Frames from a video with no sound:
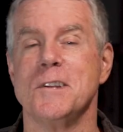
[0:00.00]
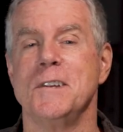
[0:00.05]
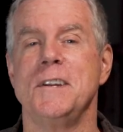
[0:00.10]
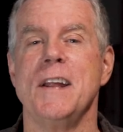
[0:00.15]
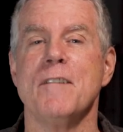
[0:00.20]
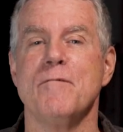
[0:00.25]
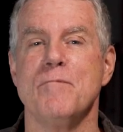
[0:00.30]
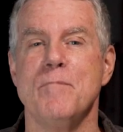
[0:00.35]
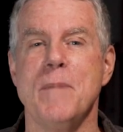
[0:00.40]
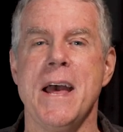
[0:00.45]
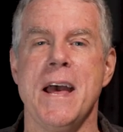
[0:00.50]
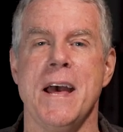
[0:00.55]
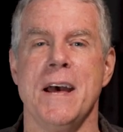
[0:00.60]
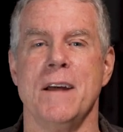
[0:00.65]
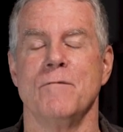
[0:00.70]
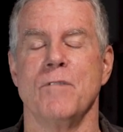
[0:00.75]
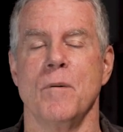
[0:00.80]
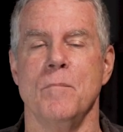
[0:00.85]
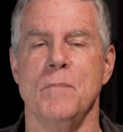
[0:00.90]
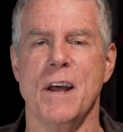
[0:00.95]
the Deaf
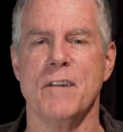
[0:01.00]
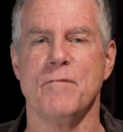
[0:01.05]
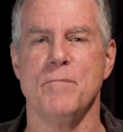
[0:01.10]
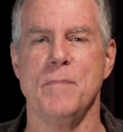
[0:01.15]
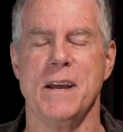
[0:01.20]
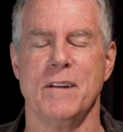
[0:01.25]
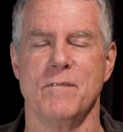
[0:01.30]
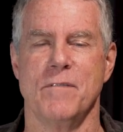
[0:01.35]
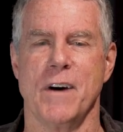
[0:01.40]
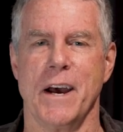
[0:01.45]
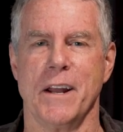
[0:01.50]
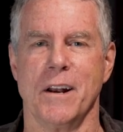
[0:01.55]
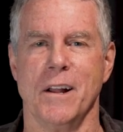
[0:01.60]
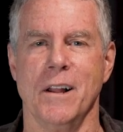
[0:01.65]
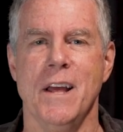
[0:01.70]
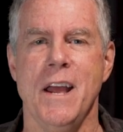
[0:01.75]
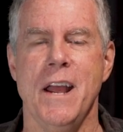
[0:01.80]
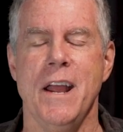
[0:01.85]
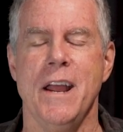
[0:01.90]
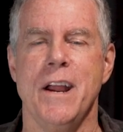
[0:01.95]
Man from Deaf Man
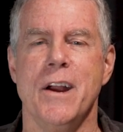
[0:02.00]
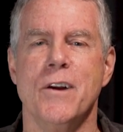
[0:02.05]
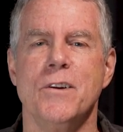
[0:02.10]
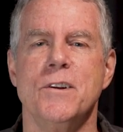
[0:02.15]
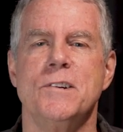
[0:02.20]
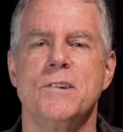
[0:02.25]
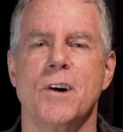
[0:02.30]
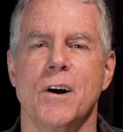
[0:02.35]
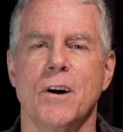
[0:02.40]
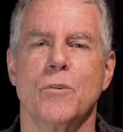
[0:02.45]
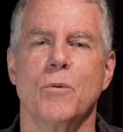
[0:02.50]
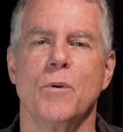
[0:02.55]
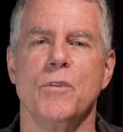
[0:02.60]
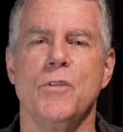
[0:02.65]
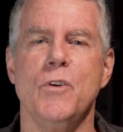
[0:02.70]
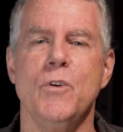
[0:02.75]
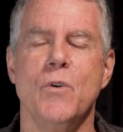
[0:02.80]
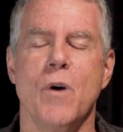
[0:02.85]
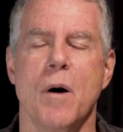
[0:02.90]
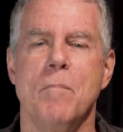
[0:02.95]
Vinyl, here to talk
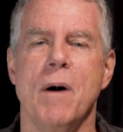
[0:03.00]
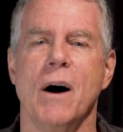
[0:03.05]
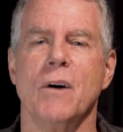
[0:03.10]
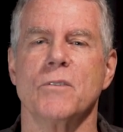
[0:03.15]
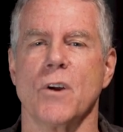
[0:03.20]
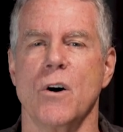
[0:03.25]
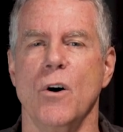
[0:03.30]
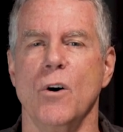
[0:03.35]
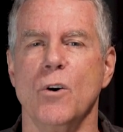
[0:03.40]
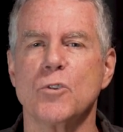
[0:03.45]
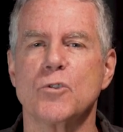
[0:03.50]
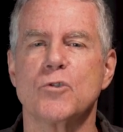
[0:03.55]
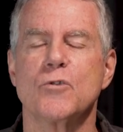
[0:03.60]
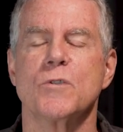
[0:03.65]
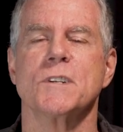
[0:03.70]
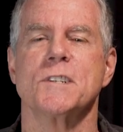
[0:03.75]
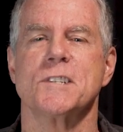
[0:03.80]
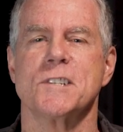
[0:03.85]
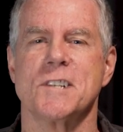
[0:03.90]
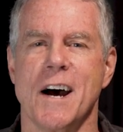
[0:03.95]
with you about
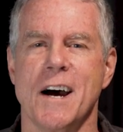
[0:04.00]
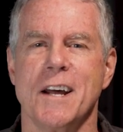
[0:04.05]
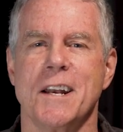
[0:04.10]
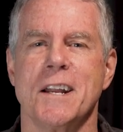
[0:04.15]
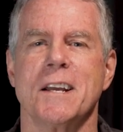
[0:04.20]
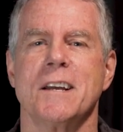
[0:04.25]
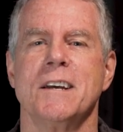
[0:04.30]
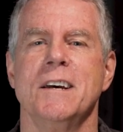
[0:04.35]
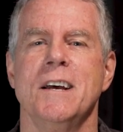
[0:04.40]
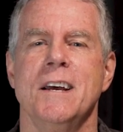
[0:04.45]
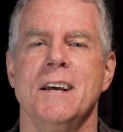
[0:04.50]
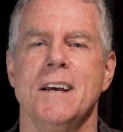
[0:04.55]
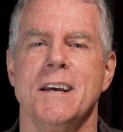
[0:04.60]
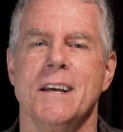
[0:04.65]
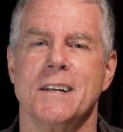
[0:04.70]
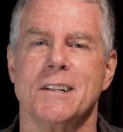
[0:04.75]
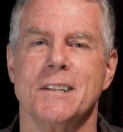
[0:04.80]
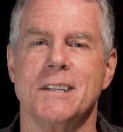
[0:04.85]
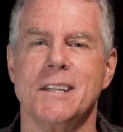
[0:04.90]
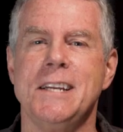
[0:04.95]
ultrasonic
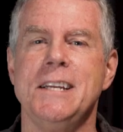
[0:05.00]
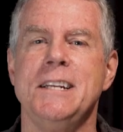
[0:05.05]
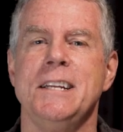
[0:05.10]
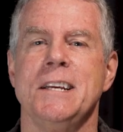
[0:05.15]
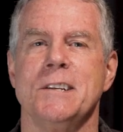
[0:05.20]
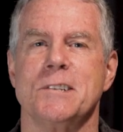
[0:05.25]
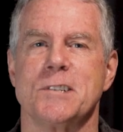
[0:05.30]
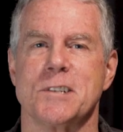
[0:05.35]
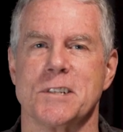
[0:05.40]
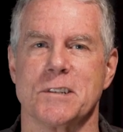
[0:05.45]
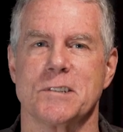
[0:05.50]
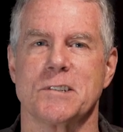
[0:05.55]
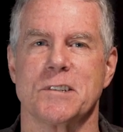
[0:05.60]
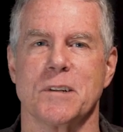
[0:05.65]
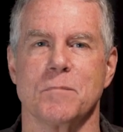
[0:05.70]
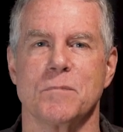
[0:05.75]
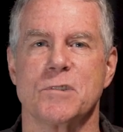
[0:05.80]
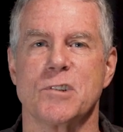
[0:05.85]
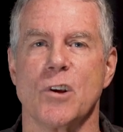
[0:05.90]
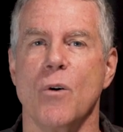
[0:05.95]
cleaning
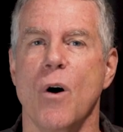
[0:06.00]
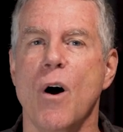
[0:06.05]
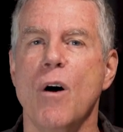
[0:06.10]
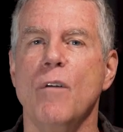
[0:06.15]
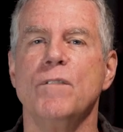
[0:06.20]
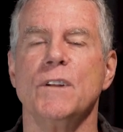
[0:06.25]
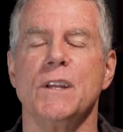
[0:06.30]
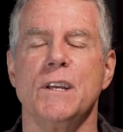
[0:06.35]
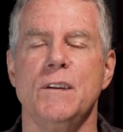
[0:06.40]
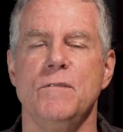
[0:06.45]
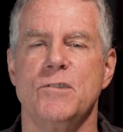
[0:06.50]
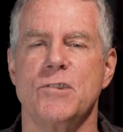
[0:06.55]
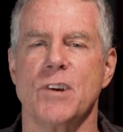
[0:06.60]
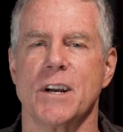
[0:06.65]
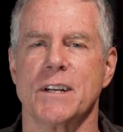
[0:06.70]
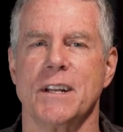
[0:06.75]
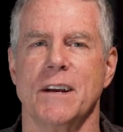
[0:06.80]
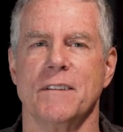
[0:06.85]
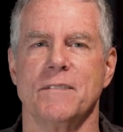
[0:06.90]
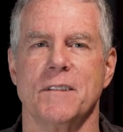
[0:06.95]
systems. So hopefully you've
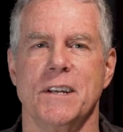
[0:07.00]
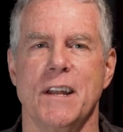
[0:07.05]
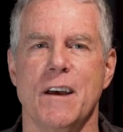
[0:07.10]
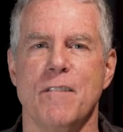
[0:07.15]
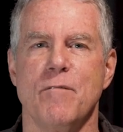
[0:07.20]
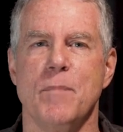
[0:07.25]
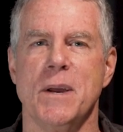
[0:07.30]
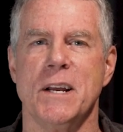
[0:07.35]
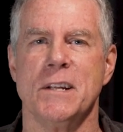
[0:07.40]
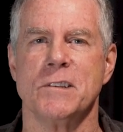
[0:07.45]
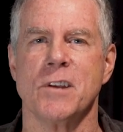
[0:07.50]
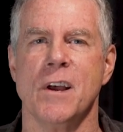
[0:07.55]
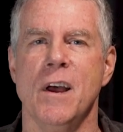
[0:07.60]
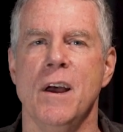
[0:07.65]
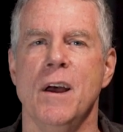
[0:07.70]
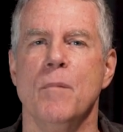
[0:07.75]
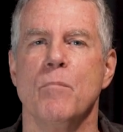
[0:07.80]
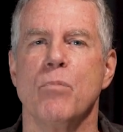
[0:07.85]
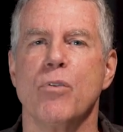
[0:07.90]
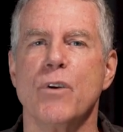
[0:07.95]
checked out the Deaf Man's
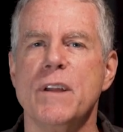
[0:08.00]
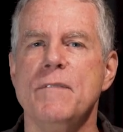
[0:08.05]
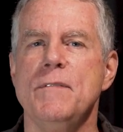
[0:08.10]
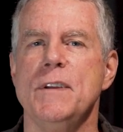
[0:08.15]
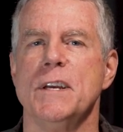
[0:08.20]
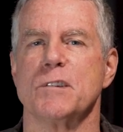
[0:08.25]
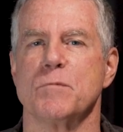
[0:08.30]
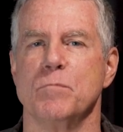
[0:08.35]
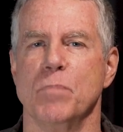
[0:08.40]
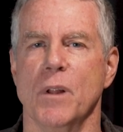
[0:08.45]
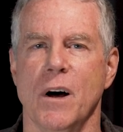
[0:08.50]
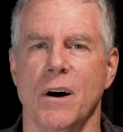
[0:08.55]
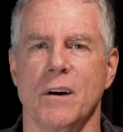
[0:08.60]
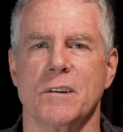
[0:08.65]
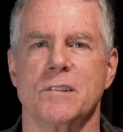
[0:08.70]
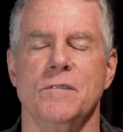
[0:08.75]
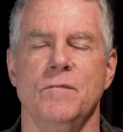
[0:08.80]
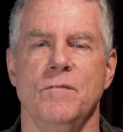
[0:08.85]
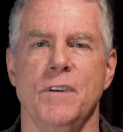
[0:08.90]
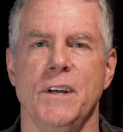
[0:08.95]
previous
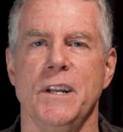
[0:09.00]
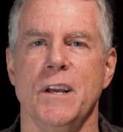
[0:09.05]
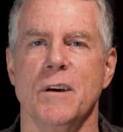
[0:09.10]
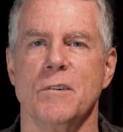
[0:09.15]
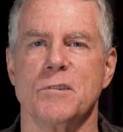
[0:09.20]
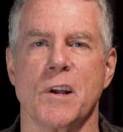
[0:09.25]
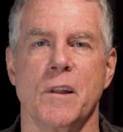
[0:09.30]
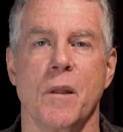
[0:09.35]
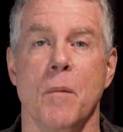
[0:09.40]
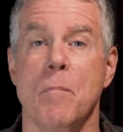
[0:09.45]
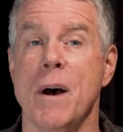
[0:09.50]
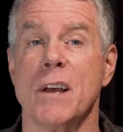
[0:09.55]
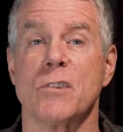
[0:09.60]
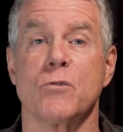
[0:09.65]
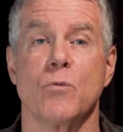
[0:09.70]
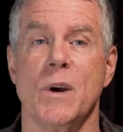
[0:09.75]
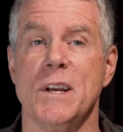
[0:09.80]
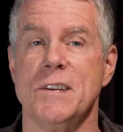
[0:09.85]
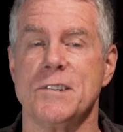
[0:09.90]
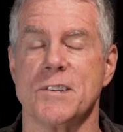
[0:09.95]
blogs and videos on the
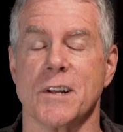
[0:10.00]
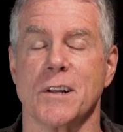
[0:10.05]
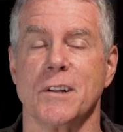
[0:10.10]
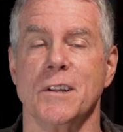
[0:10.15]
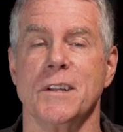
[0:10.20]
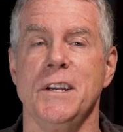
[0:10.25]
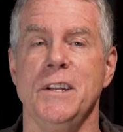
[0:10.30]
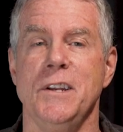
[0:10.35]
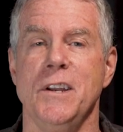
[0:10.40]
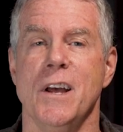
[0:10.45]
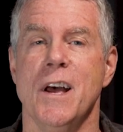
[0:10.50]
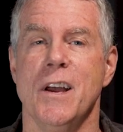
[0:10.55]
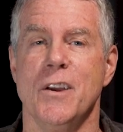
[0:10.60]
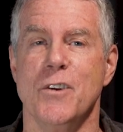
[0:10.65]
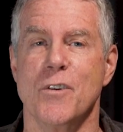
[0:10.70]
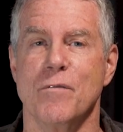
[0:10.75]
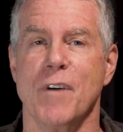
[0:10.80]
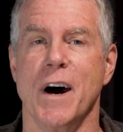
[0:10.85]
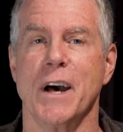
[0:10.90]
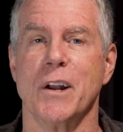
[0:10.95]
best ways to clean
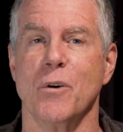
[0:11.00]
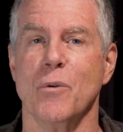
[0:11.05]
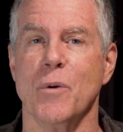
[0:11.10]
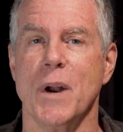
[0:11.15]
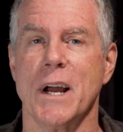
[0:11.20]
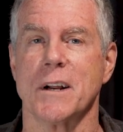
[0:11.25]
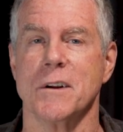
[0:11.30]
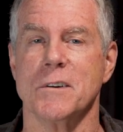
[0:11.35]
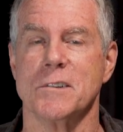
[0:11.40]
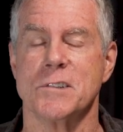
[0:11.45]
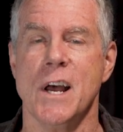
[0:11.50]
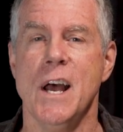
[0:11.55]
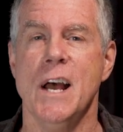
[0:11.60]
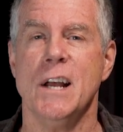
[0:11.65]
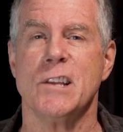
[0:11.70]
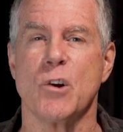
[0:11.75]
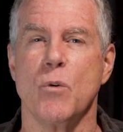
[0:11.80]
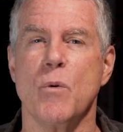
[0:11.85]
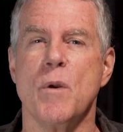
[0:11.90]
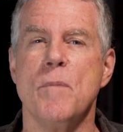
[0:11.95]
your vinyl records.
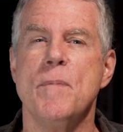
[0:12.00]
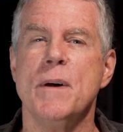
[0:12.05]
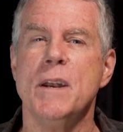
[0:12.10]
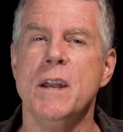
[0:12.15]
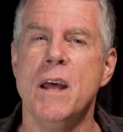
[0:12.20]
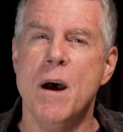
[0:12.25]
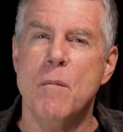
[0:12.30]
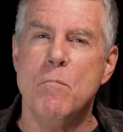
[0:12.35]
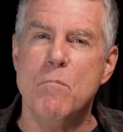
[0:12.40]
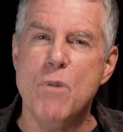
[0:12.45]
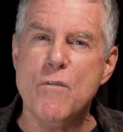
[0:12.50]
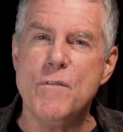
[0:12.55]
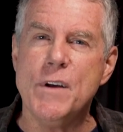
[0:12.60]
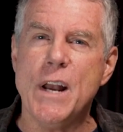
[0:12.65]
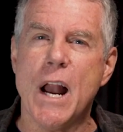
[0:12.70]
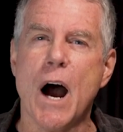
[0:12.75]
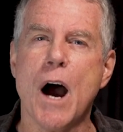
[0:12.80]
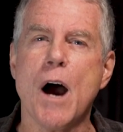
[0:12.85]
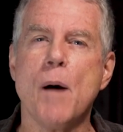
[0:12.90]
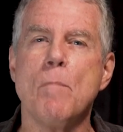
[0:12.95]
So we've been
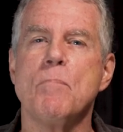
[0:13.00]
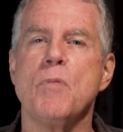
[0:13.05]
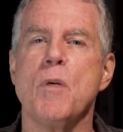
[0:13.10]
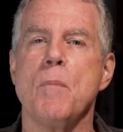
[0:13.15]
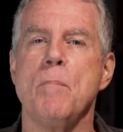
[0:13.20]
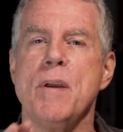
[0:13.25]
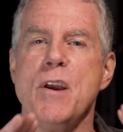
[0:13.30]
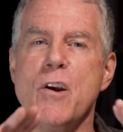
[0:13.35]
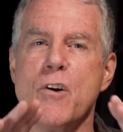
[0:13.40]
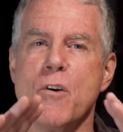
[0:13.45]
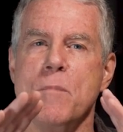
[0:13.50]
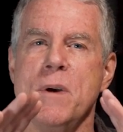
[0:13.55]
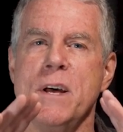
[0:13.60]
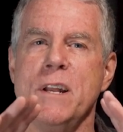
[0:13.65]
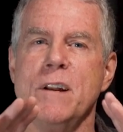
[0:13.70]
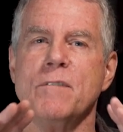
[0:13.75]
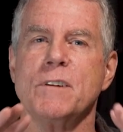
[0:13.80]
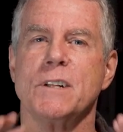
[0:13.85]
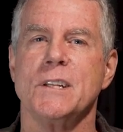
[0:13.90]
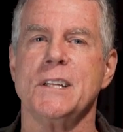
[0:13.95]
moving up the
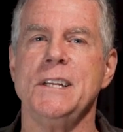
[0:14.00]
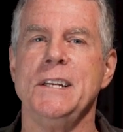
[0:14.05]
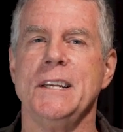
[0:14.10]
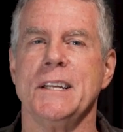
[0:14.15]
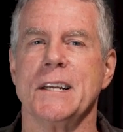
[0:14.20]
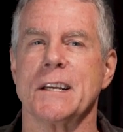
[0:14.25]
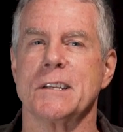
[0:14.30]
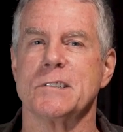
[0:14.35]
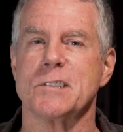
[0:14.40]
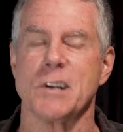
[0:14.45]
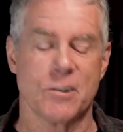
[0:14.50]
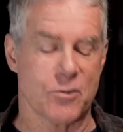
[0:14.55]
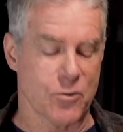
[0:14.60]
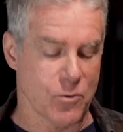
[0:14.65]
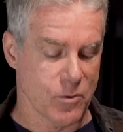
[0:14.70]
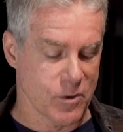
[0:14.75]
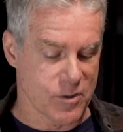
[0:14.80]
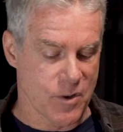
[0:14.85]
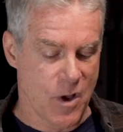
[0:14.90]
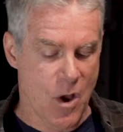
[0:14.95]
pyramid of cleaning
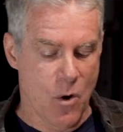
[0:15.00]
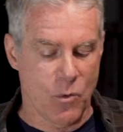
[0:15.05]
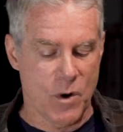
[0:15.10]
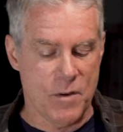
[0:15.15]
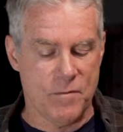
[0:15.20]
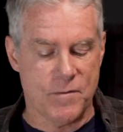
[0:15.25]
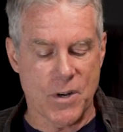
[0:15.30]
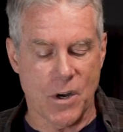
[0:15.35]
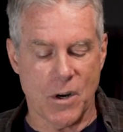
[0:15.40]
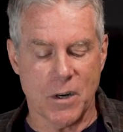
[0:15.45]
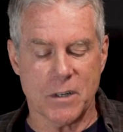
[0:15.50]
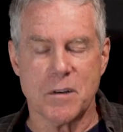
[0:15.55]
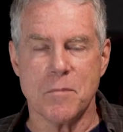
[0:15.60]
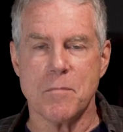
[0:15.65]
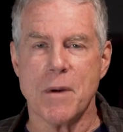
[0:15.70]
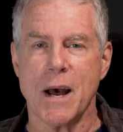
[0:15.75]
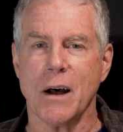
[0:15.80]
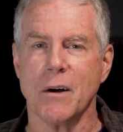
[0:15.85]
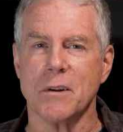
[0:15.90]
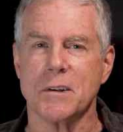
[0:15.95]
accessories. We've talked
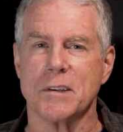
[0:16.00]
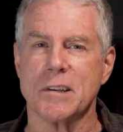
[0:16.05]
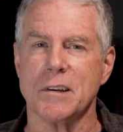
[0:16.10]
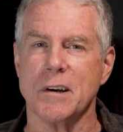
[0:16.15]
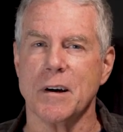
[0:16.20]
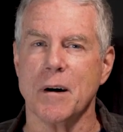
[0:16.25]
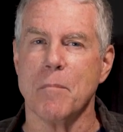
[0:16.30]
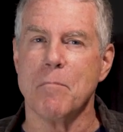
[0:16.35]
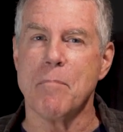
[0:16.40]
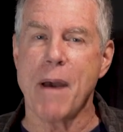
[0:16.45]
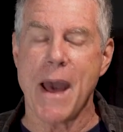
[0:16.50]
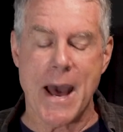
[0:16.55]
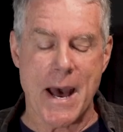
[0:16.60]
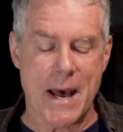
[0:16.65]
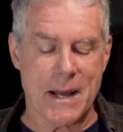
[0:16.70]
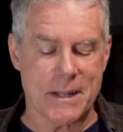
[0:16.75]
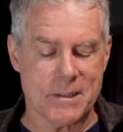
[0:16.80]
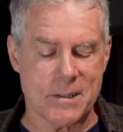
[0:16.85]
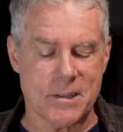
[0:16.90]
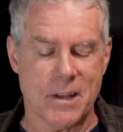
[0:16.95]
about
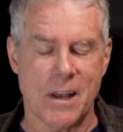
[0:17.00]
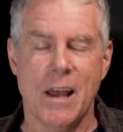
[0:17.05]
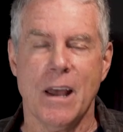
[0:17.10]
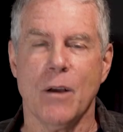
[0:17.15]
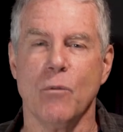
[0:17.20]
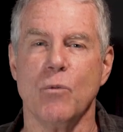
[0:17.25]
pads.